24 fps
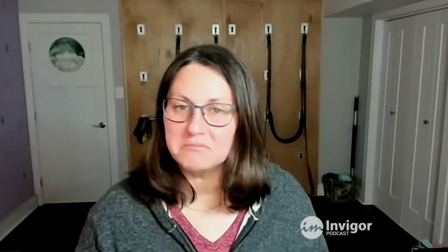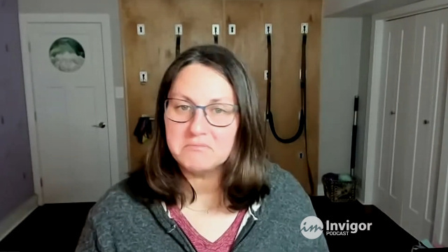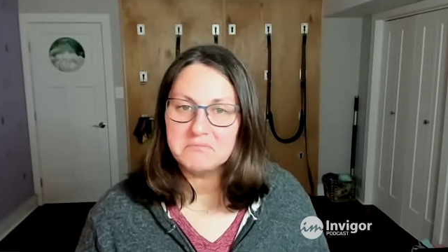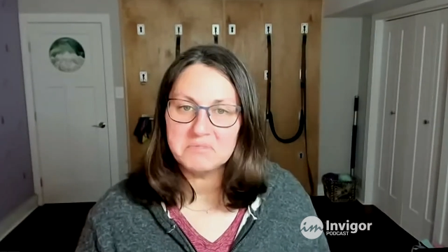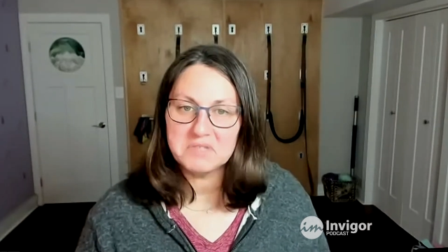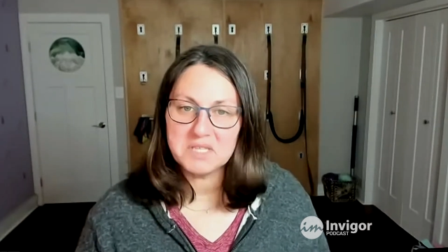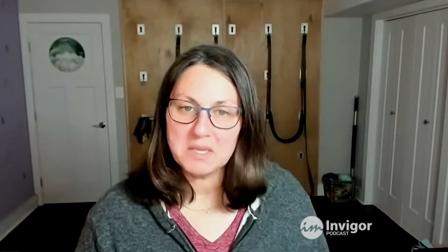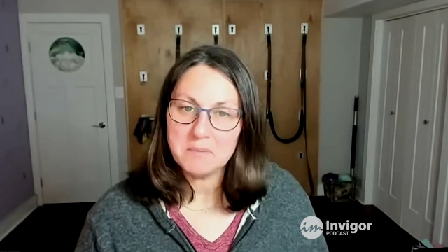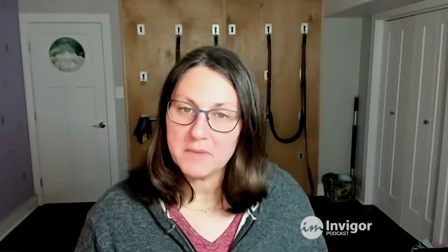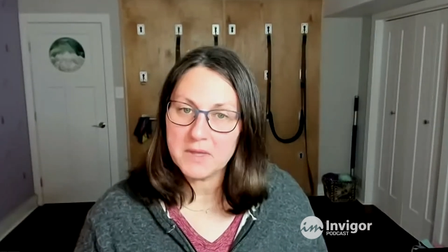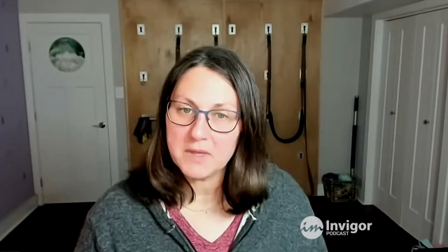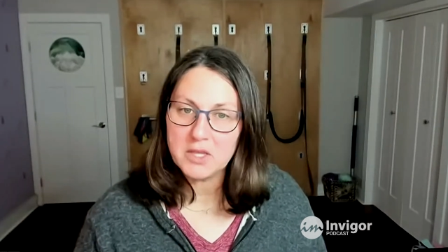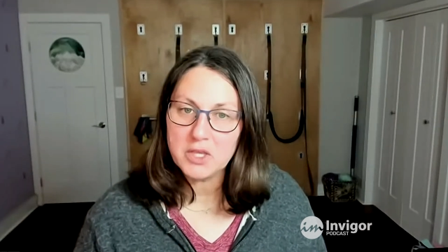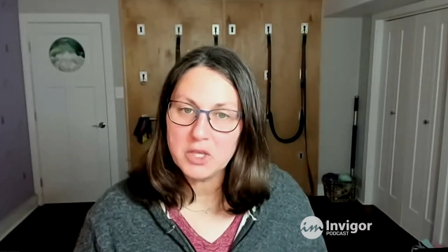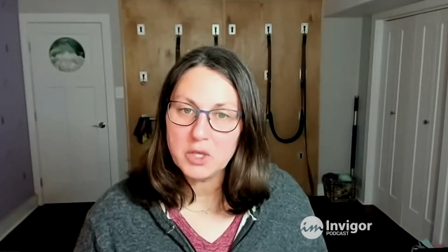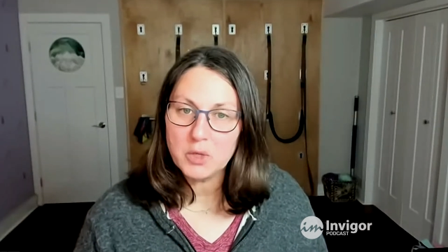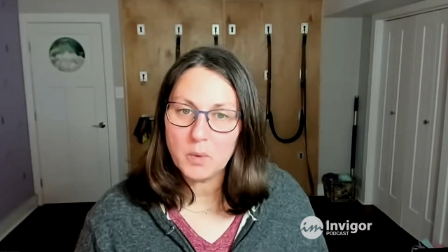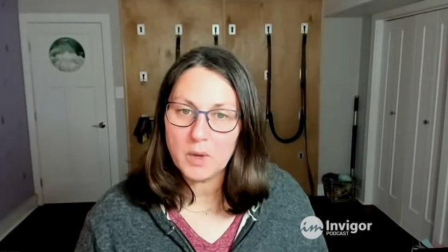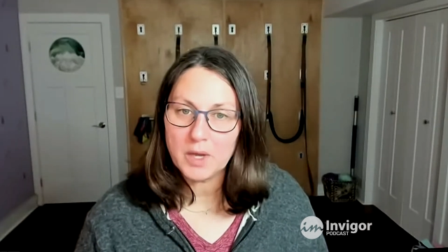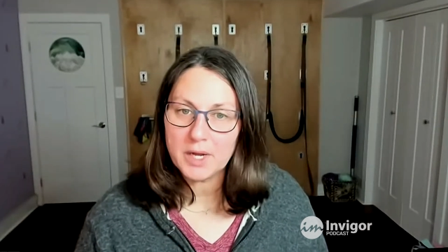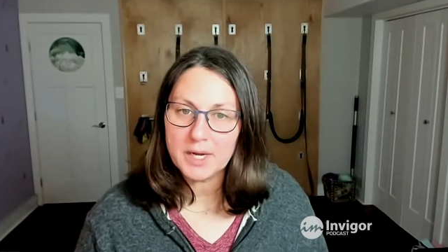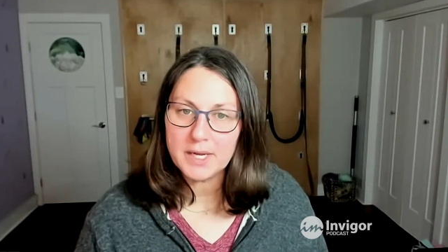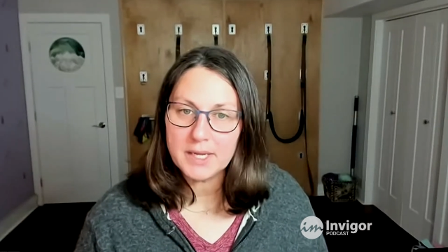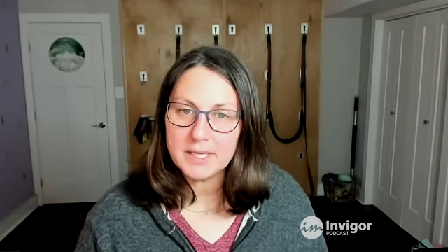something you
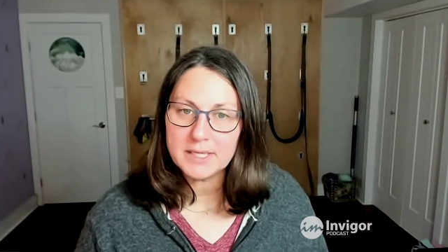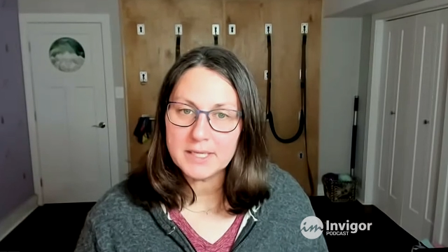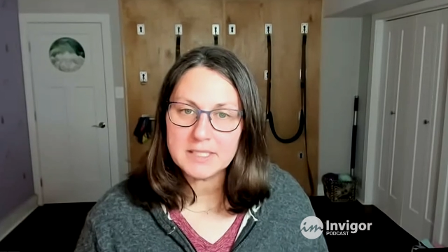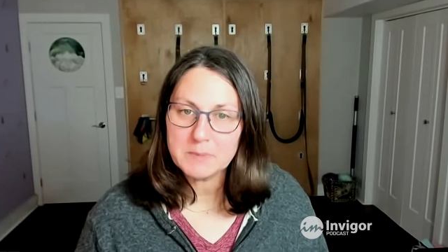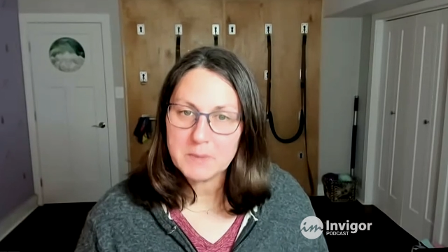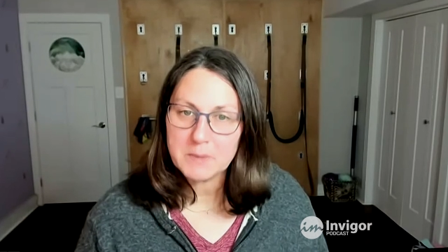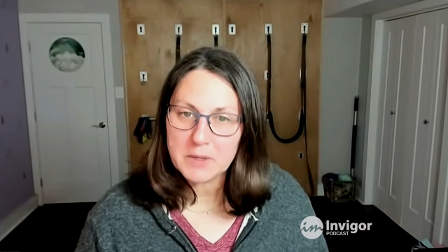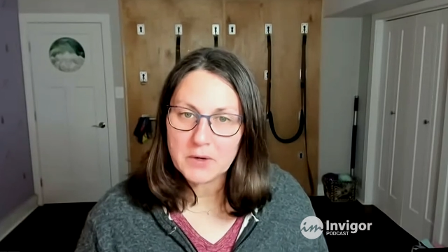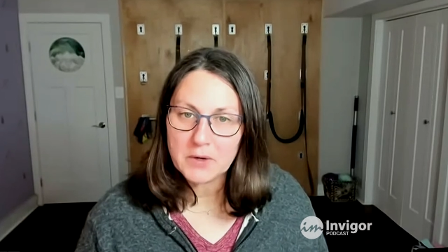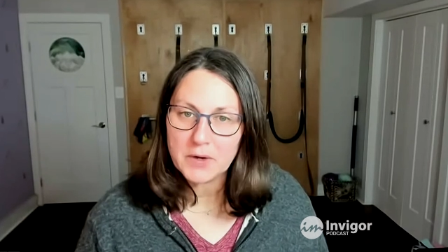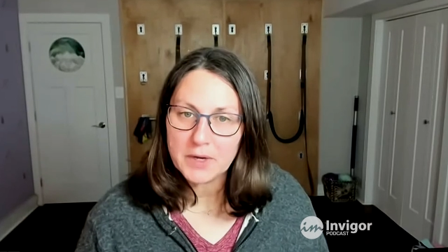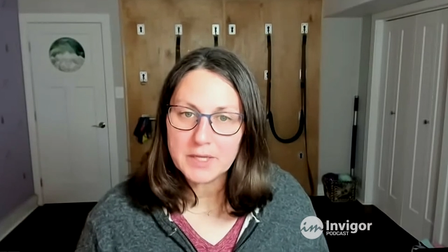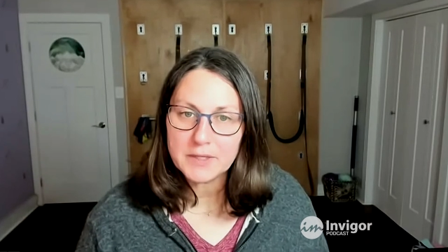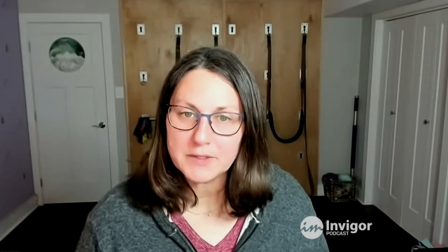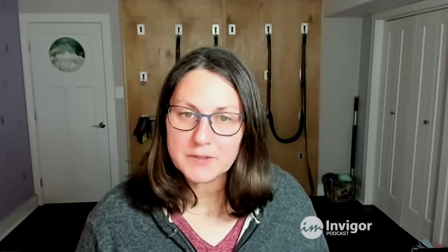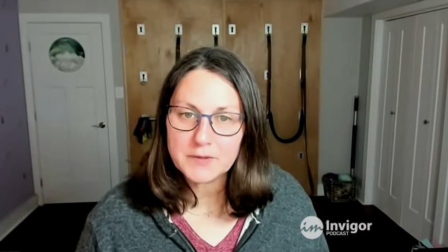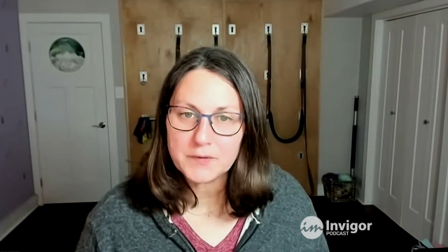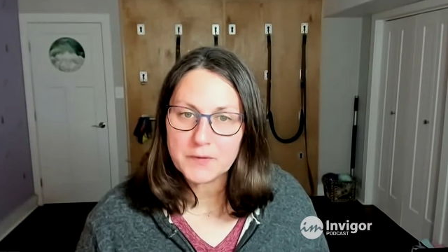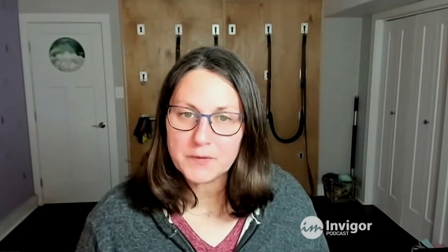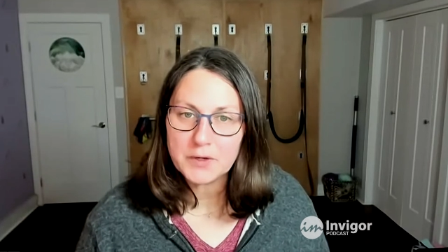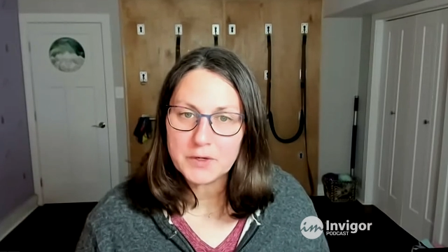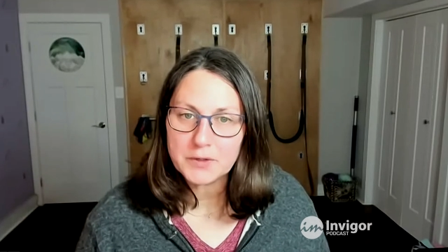want to experience for